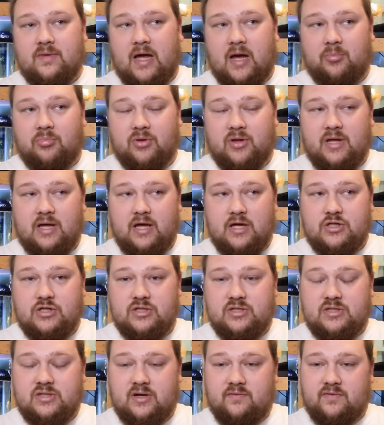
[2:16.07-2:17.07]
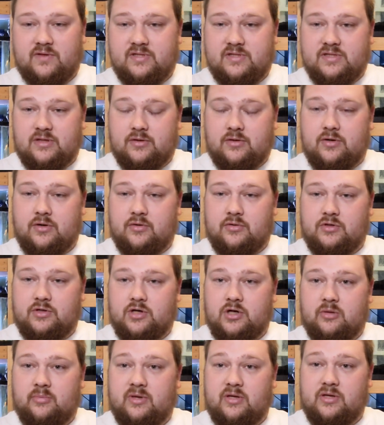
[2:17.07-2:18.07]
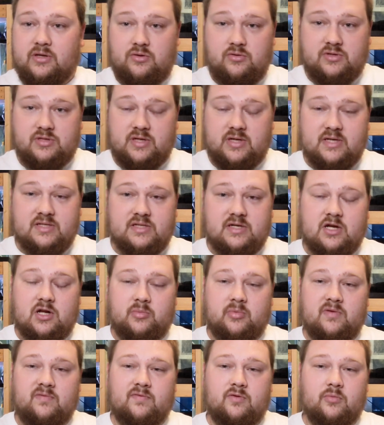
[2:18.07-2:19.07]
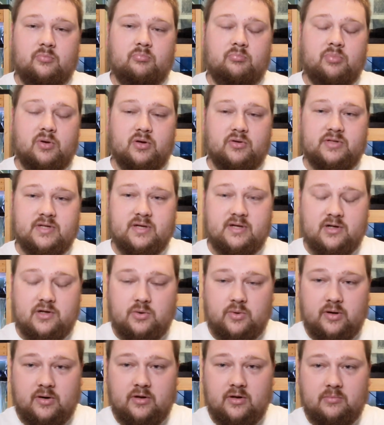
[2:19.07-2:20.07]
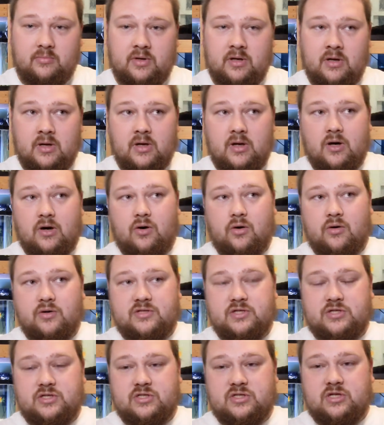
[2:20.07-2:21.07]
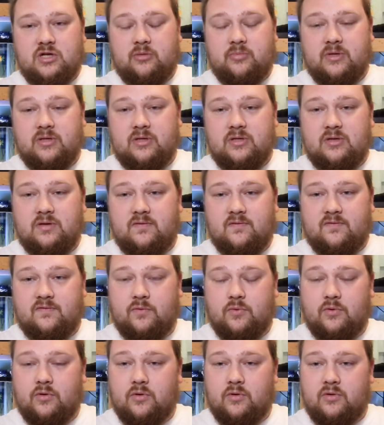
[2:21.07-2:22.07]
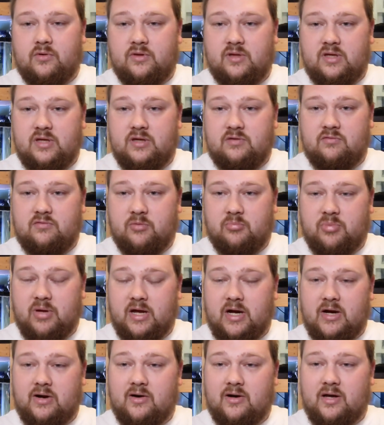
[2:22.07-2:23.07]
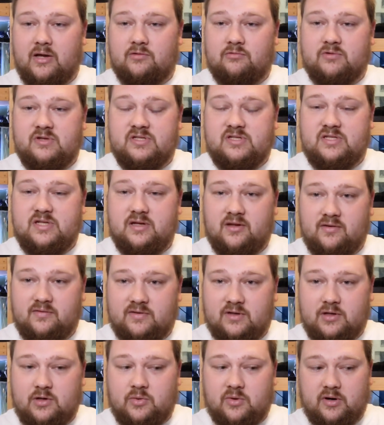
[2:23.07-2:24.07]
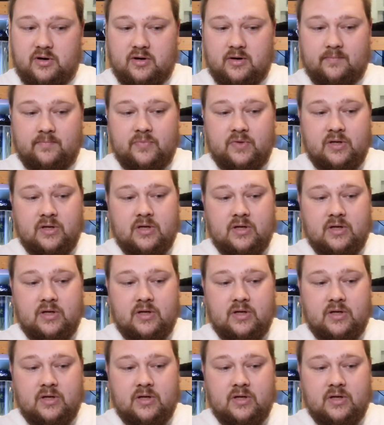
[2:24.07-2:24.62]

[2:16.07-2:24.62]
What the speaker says: applications of the silicone you're going to be using. Is it going to be for building an aquarium or is it just going to be for the repair and reseal of an aquarium?